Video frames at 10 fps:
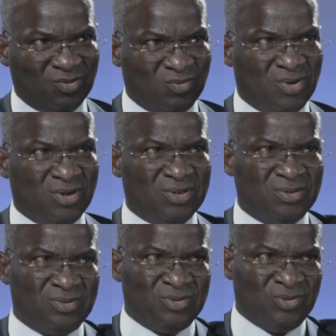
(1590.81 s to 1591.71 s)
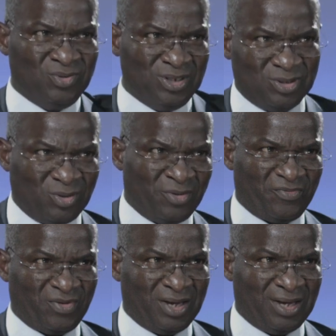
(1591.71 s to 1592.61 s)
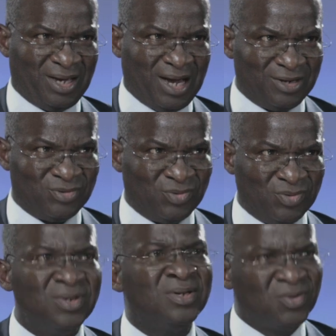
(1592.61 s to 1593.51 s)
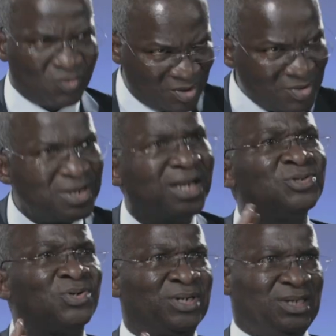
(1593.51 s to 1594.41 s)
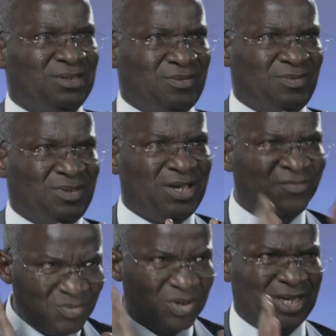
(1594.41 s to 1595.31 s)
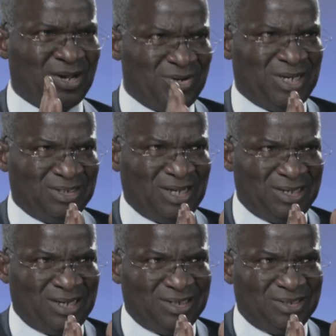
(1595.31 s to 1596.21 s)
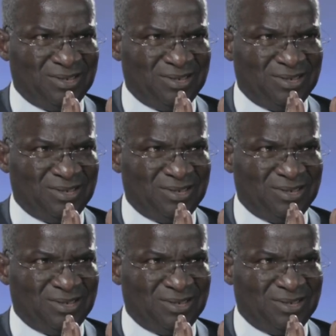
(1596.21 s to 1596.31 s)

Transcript: 1 unit of hydro, we're on that journey. Everybody can understand that.